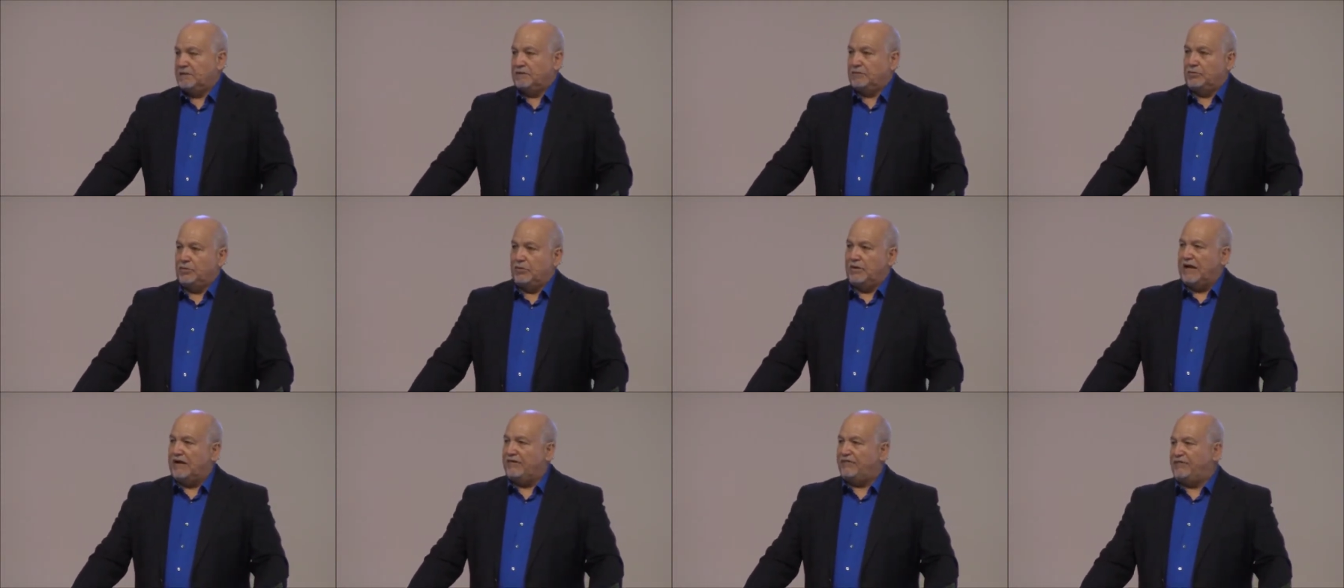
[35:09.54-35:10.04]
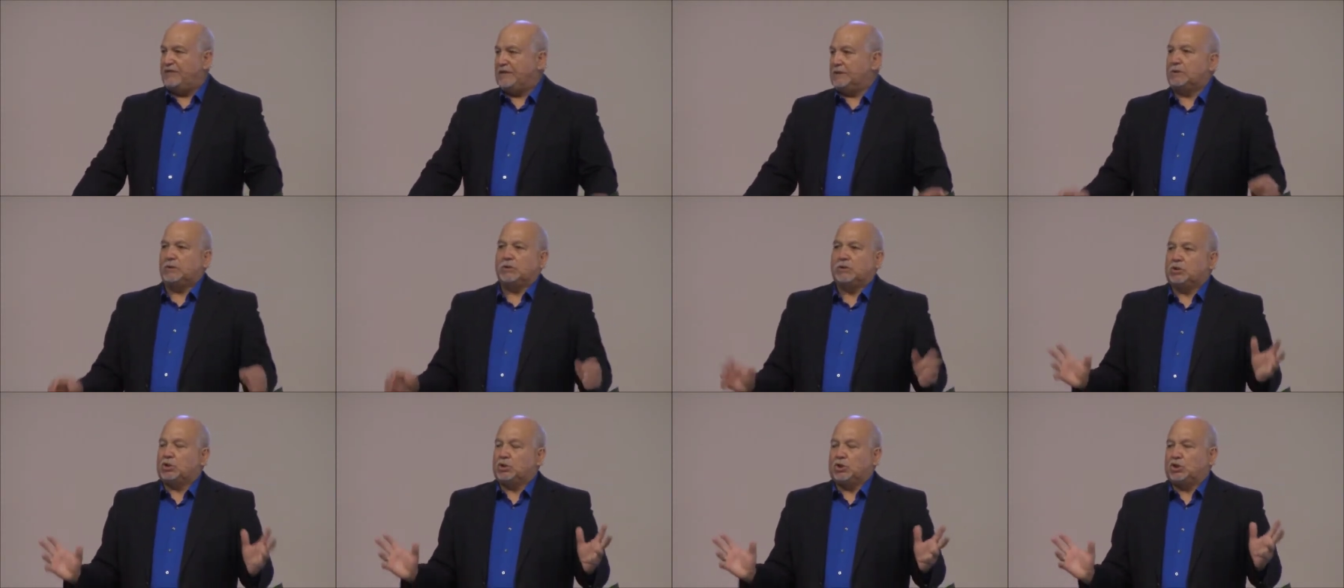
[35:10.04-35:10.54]
Do I
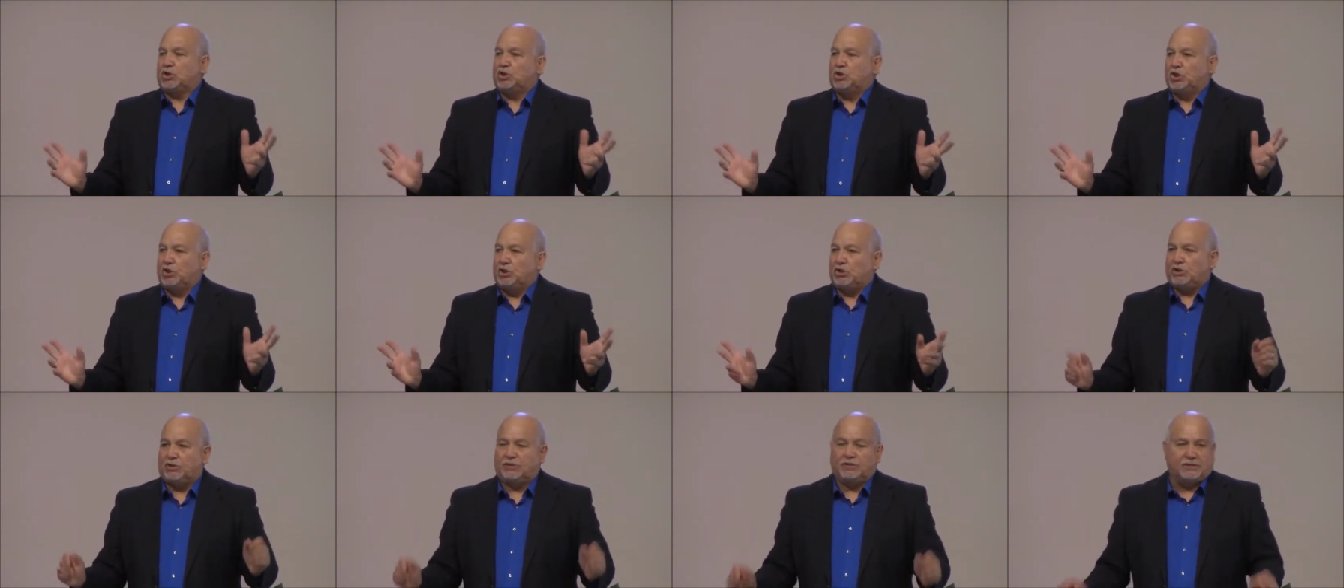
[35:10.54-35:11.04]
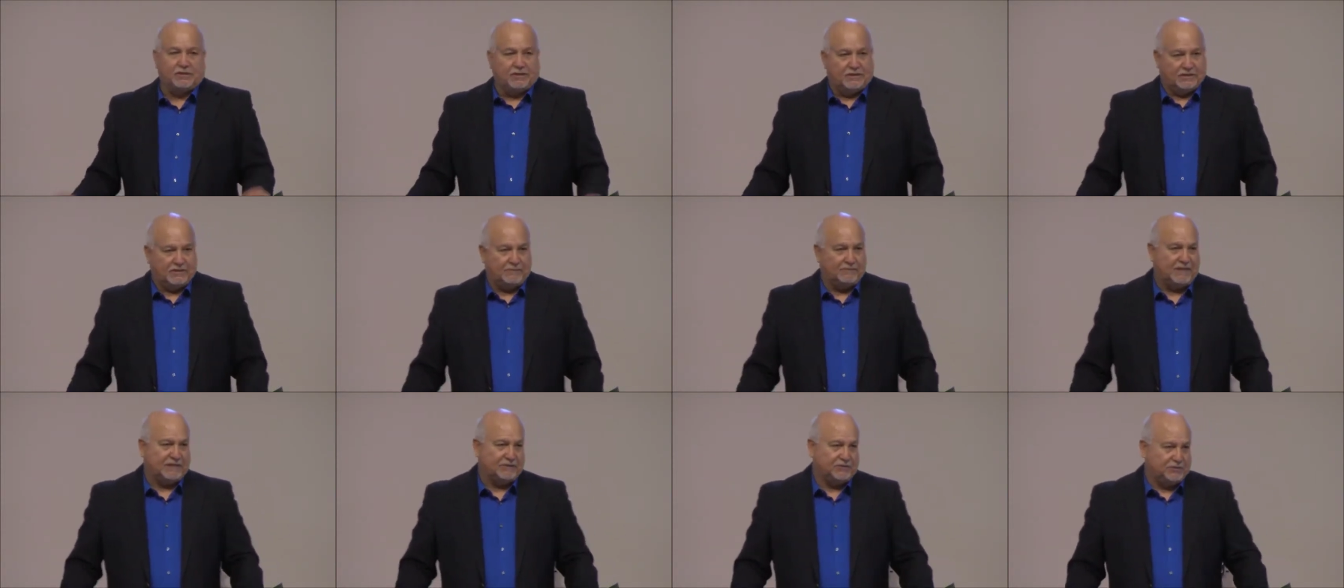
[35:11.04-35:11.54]
feel good
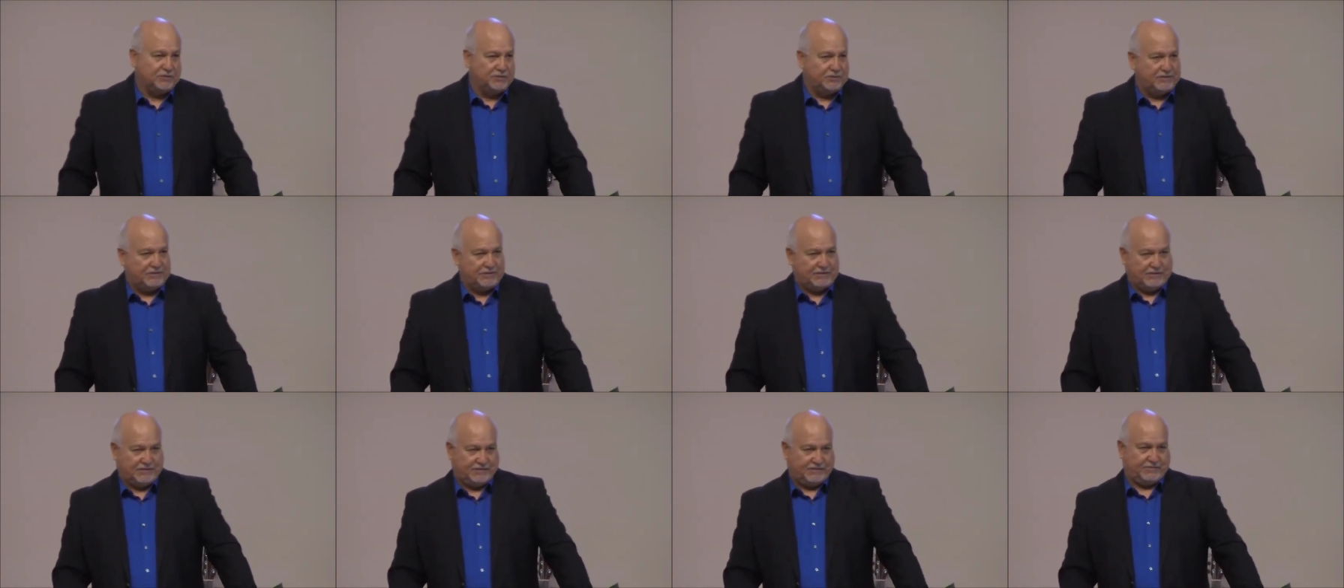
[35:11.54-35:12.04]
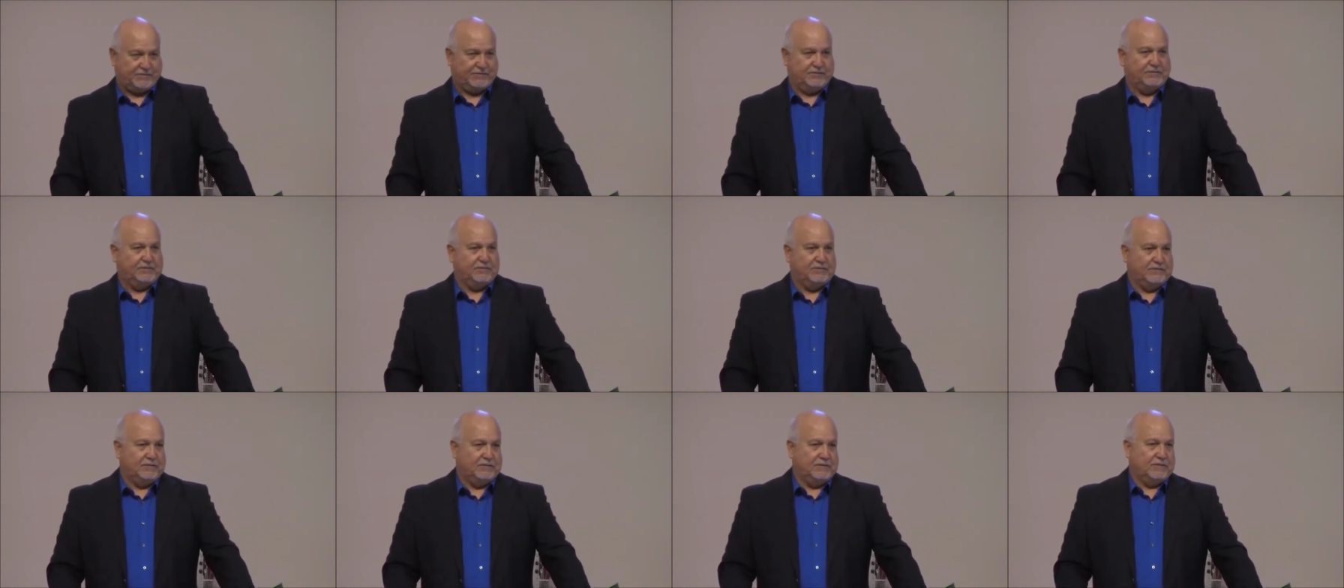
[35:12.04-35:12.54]
about doing this?
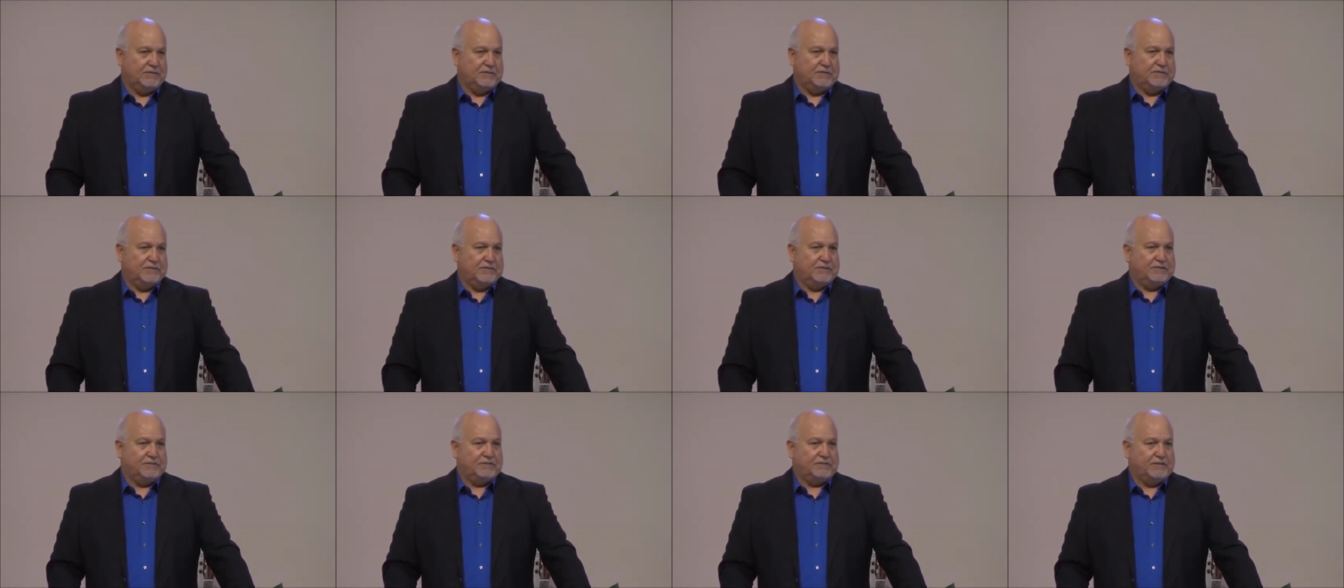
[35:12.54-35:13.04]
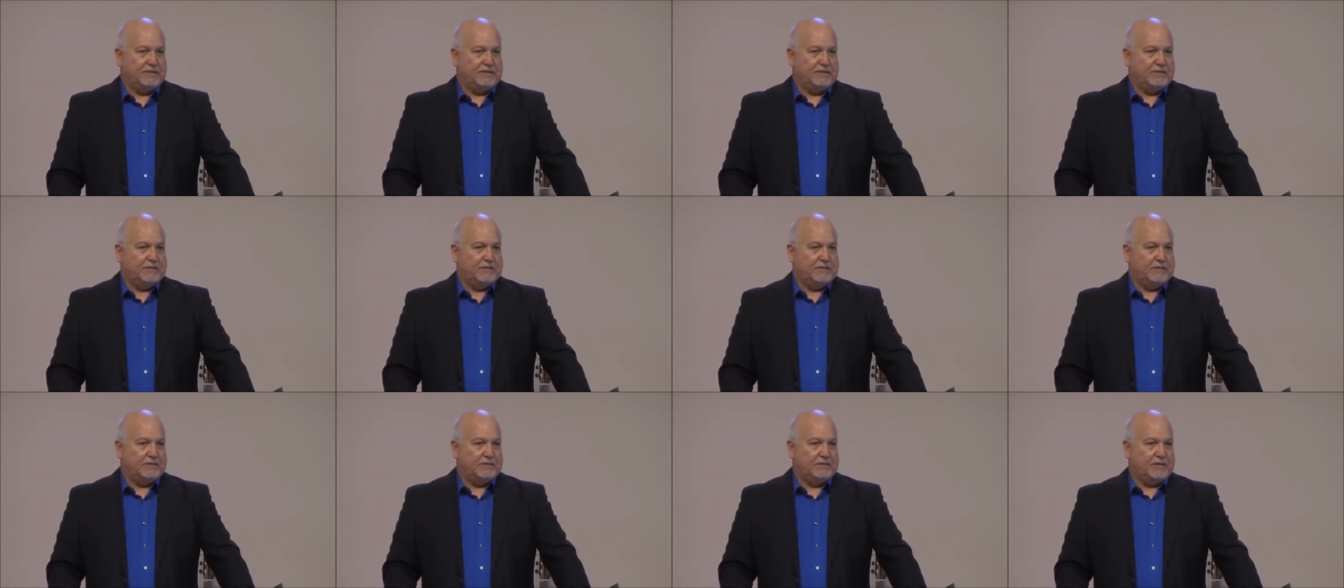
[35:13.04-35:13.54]
You see,
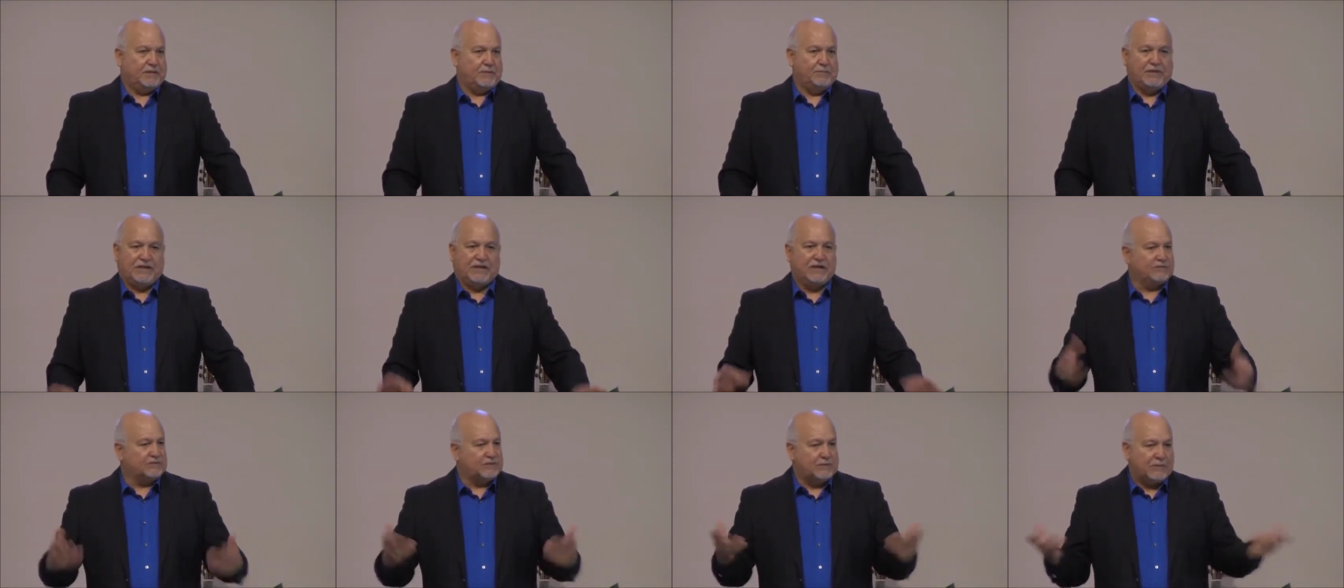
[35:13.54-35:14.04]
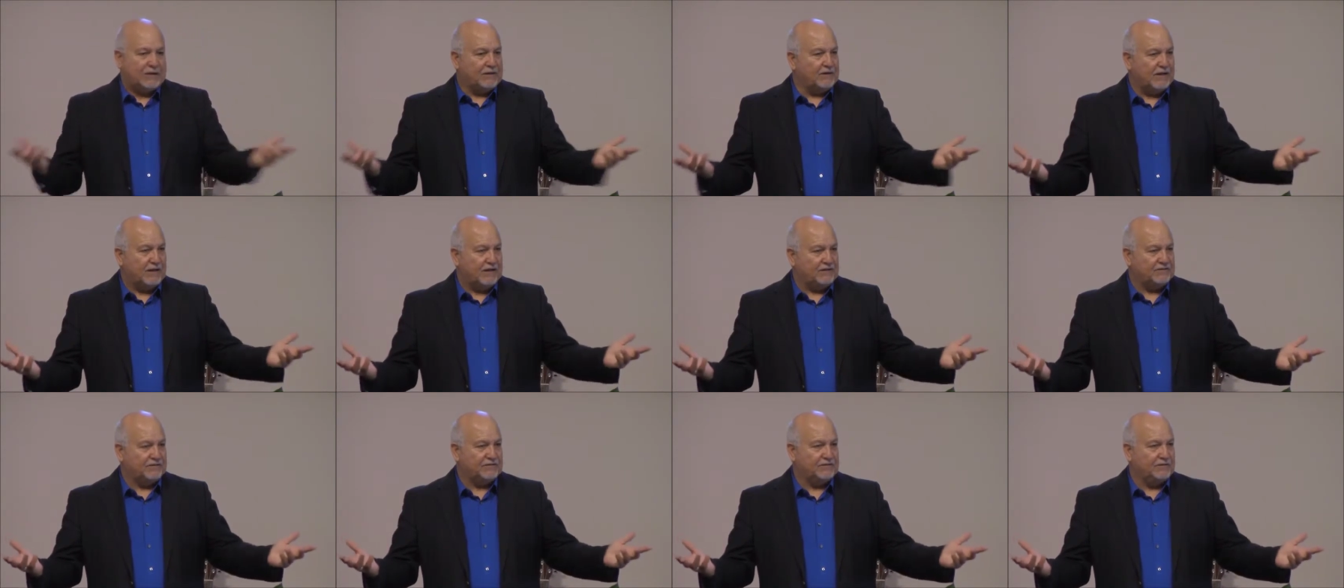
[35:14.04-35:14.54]
it becomes about
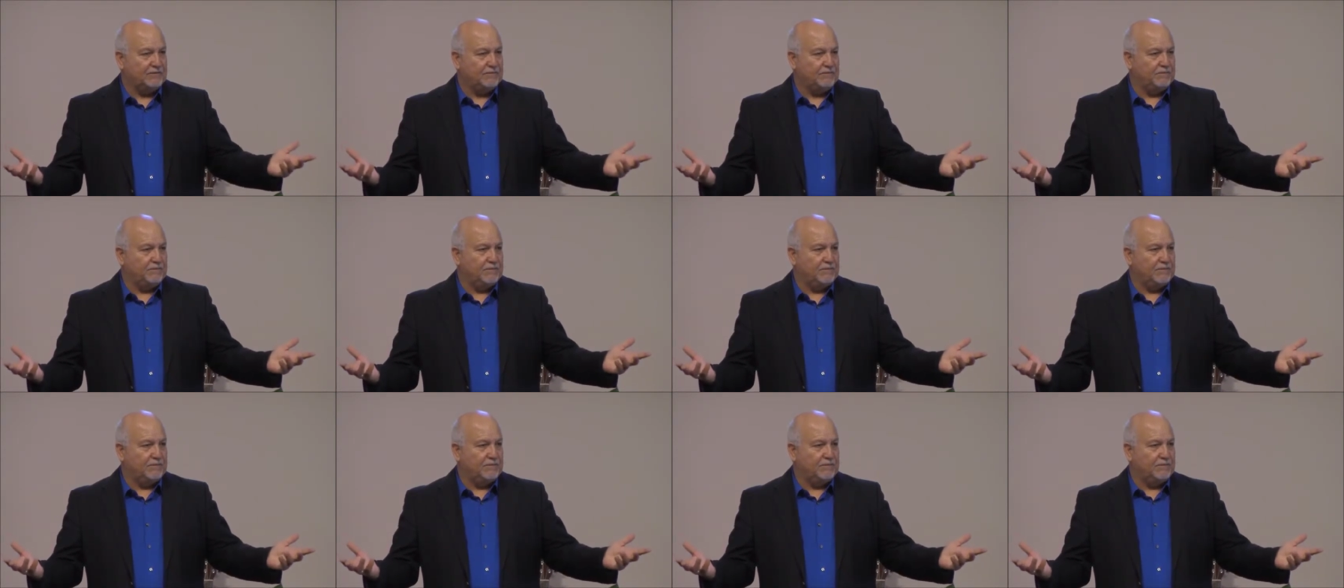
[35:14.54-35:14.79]
us.